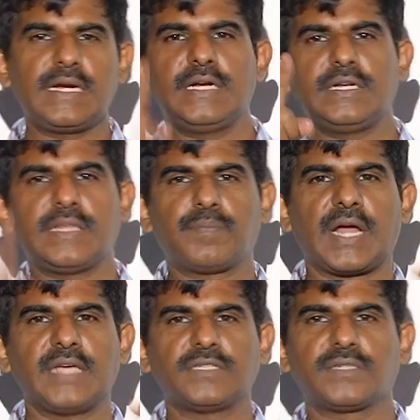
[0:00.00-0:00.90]
in the
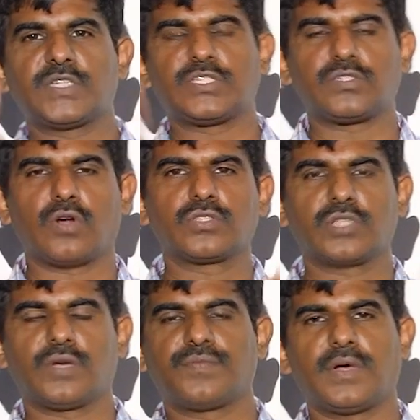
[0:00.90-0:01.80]
price of the stocks of